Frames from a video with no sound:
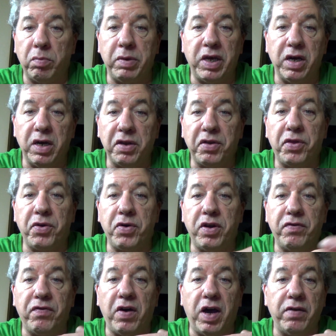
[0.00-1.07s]
beyond
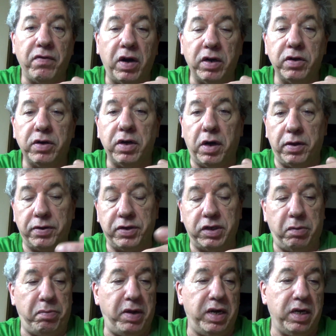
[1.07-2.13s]
$3,500
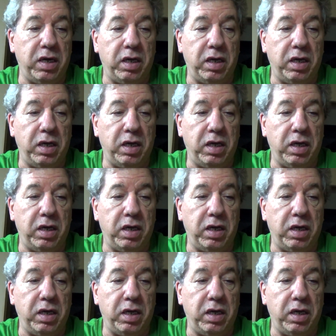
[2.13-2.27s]
depending